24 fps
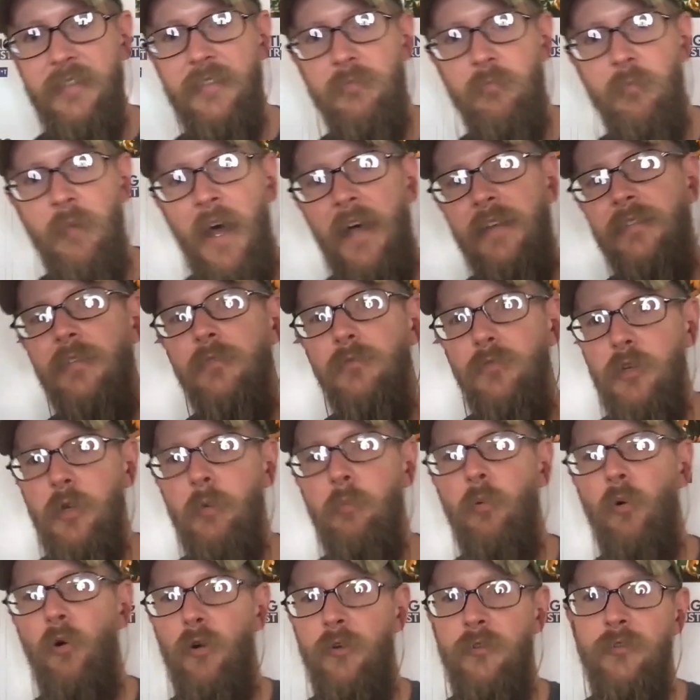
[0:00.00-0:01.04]
that's massively
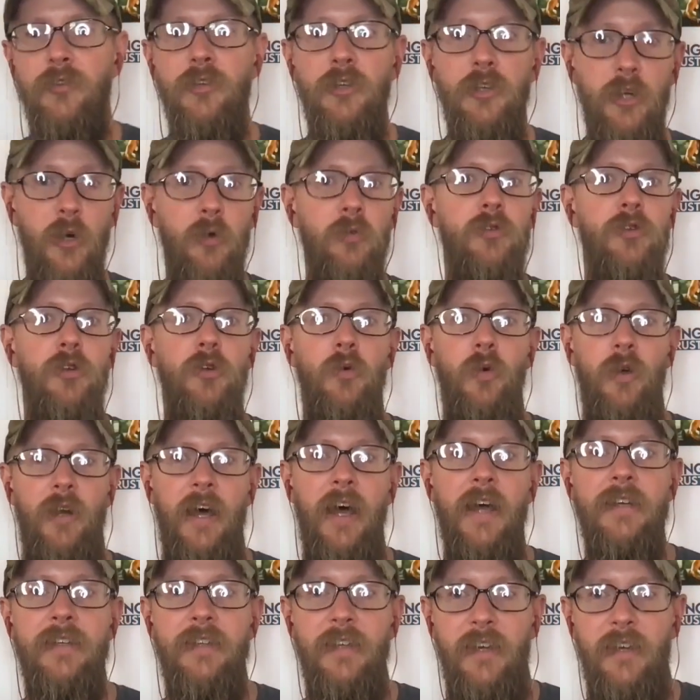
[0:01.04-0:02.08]
important. So you don't do what
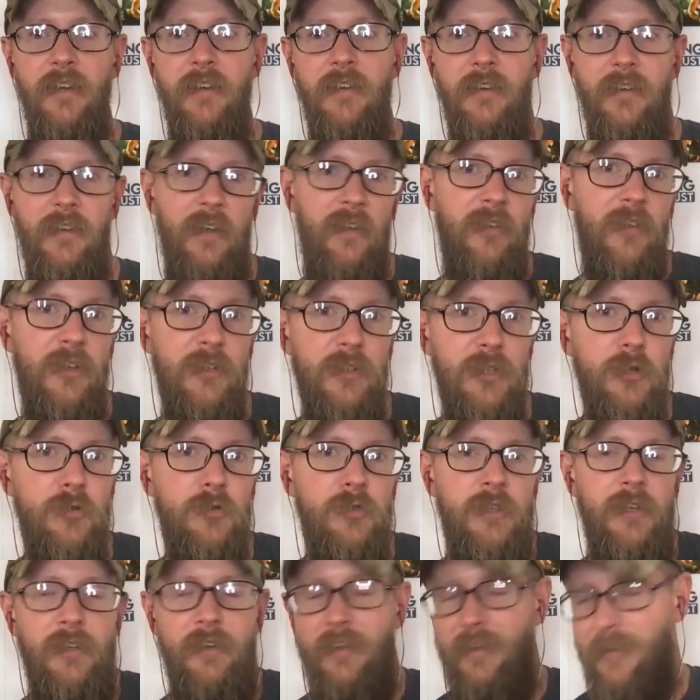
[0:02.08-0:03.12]
I did and then
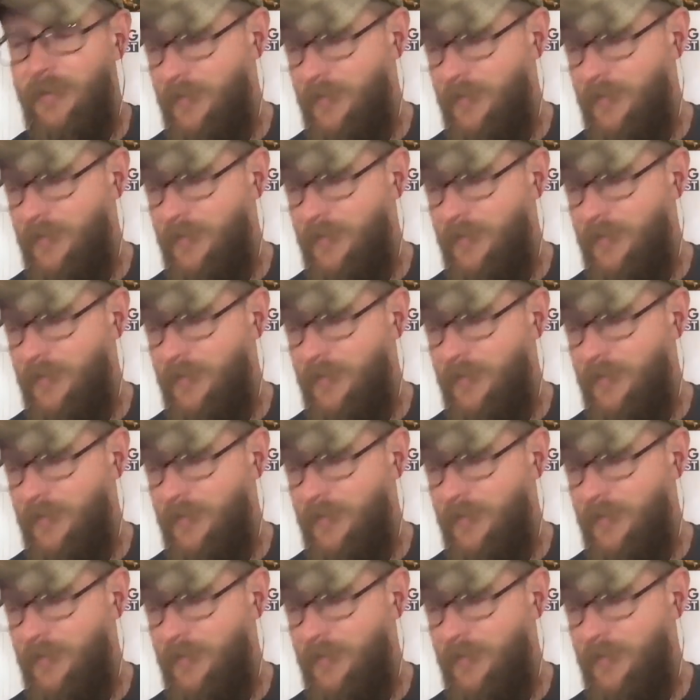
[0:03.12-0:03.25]
use it.